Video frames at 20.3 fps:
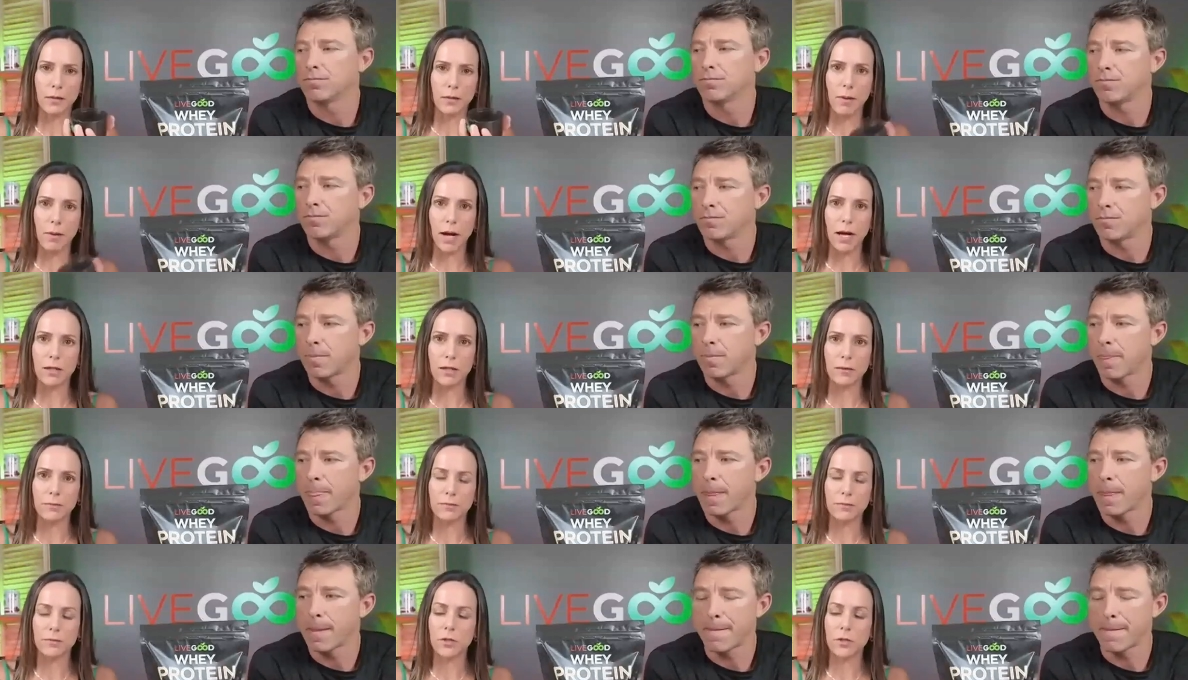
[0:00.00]
Speaker 1: and the
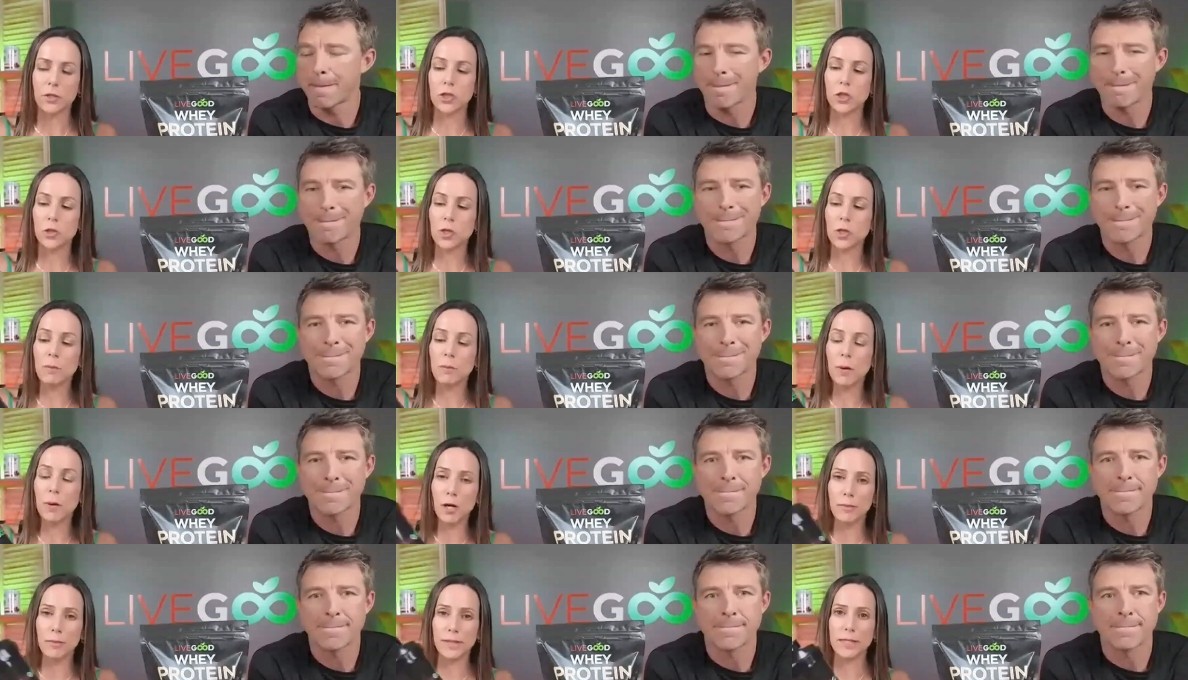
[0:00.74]
bottom two
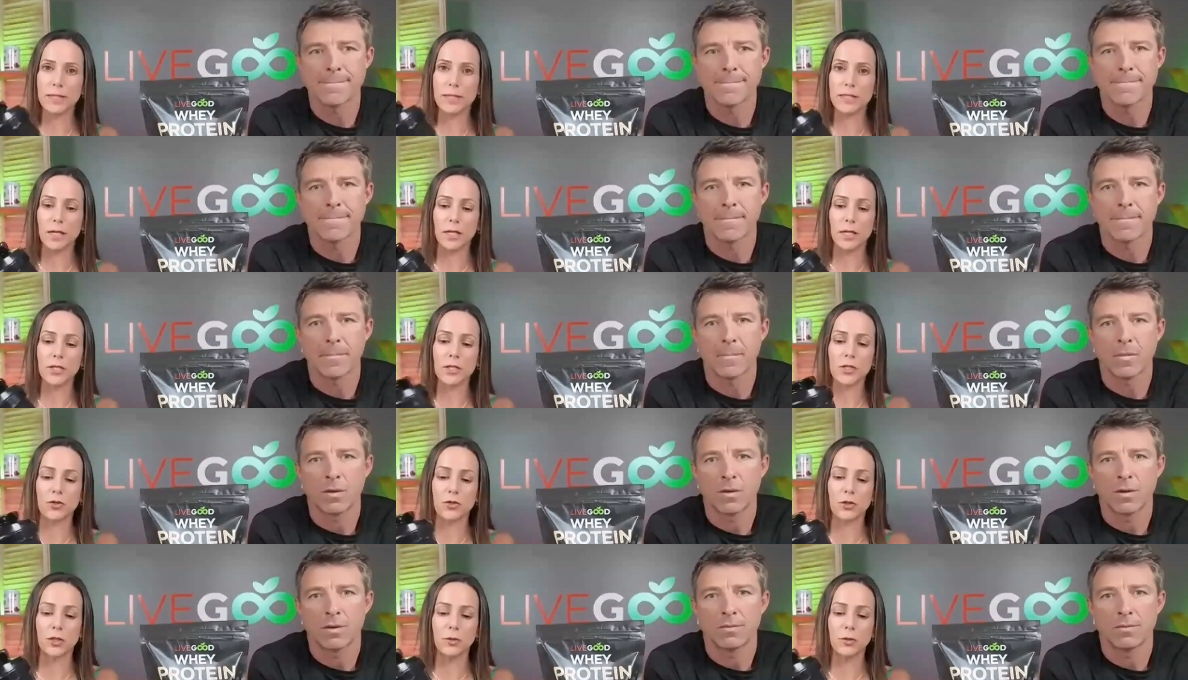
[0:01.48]
compartments
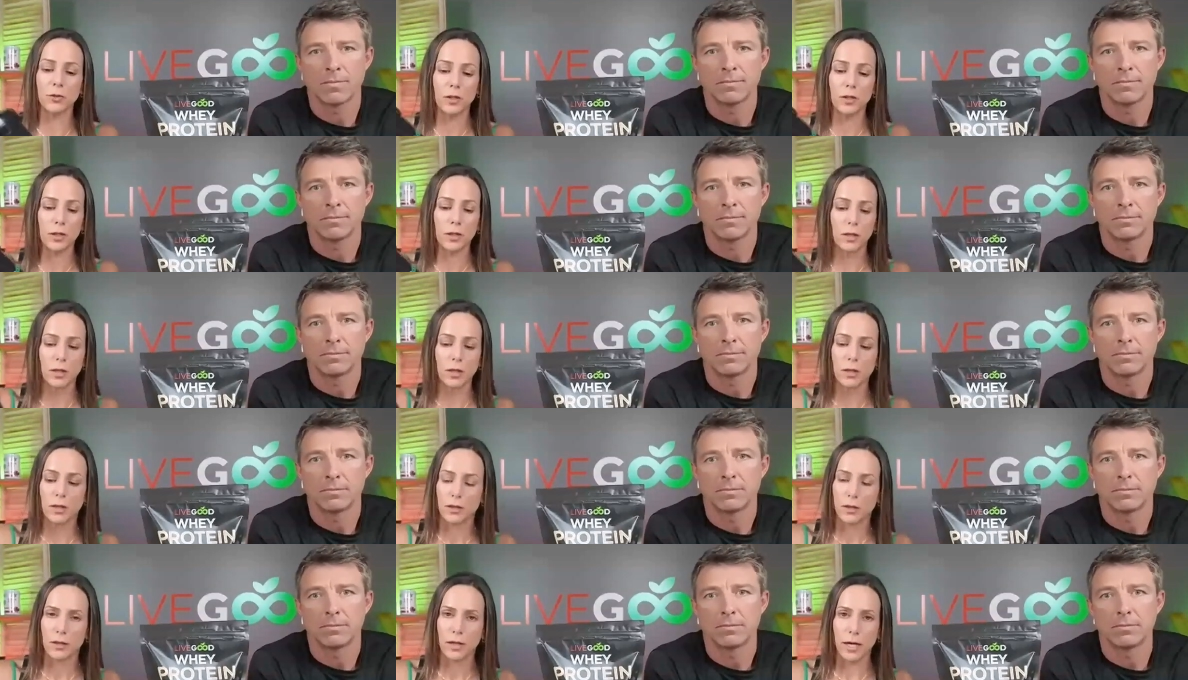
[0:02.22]
unscrew,
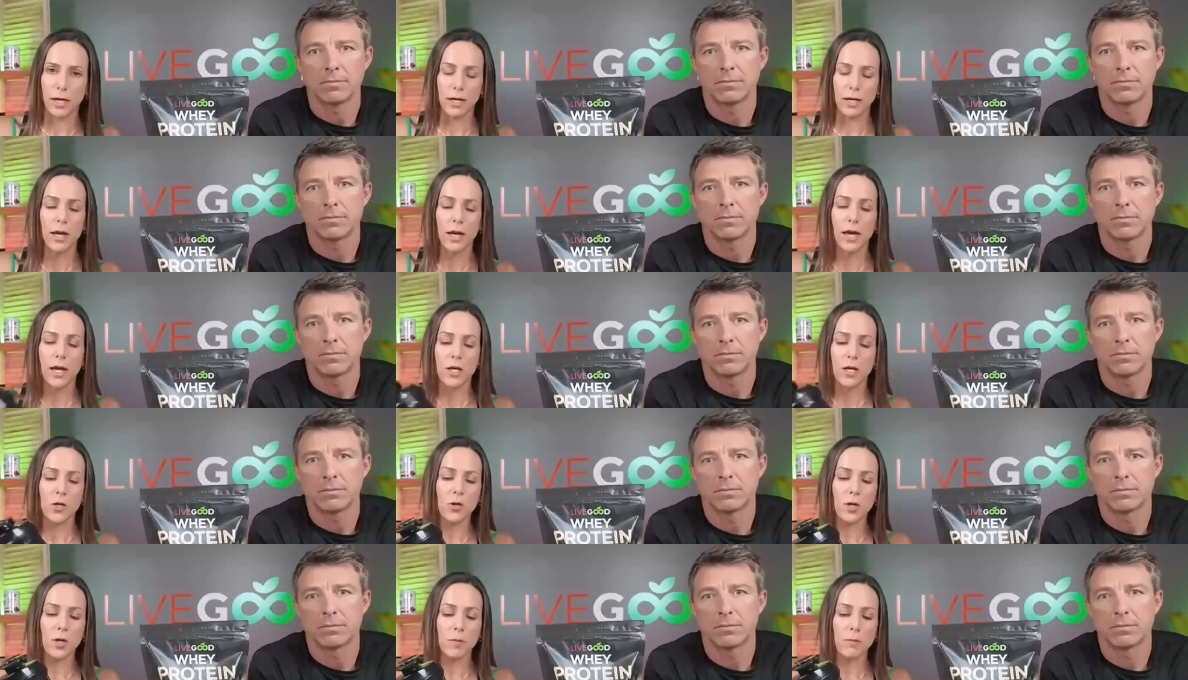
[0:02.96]
okay?
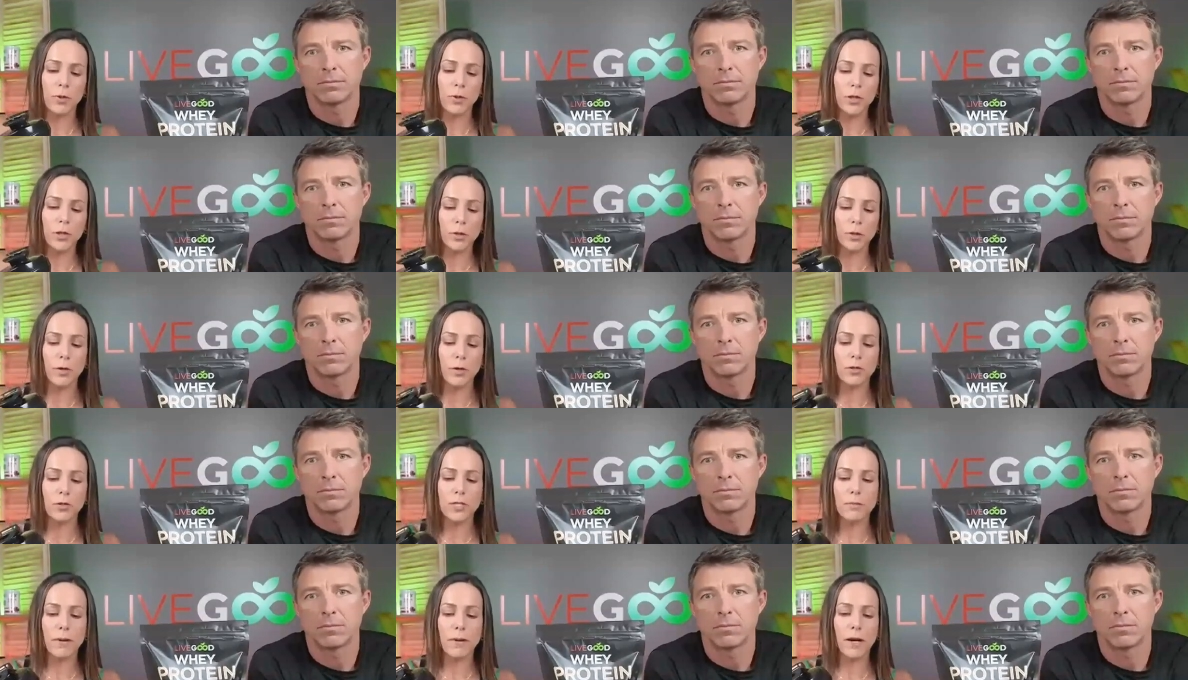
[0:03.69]
You can put your
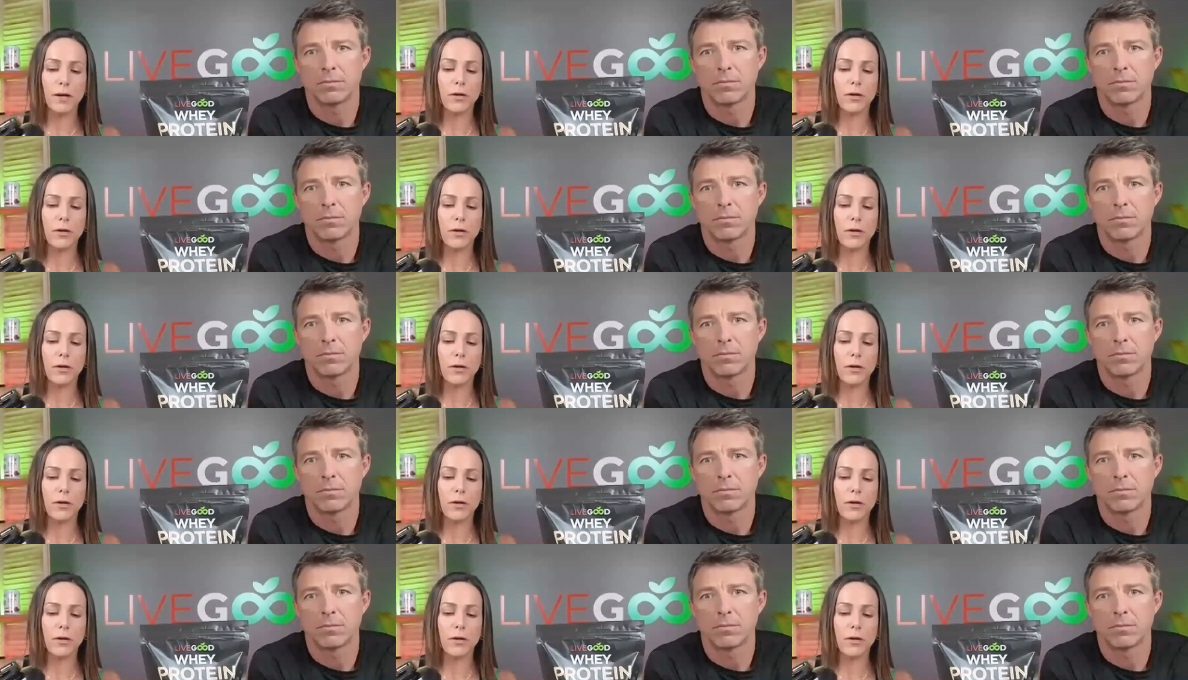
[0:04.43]
protein